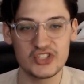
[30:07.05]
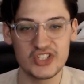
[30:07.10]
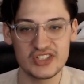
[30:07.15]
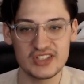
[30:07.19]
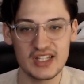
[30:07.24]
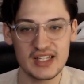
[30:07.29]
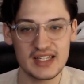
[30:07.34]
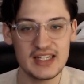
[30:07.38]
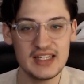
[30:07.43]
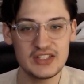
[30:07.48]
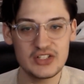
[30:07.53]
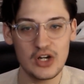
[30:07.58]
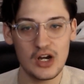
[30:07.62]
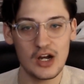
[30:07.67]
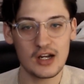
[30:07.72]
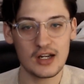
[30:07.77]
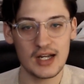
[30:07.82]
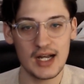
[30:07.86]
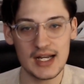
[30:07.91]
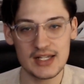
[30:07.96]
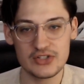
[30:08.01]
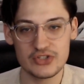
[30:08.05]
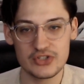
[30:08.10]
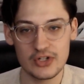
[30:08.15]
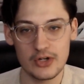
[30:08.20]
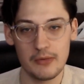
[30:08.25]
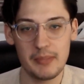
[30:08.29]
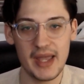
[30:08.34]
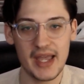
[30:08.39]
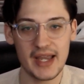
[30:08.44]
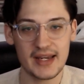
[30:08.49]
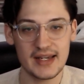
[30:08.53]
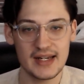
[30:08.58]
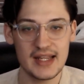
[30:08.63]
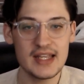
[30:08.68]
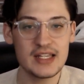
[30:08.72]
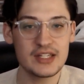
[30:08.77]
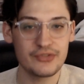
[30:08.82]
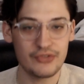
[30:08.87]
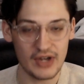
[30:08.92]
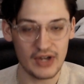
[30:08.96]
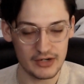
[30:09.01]
just like he taught Castro back in
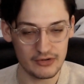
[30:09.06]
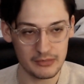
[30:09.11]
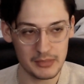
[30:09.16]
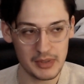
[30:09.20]
his fight.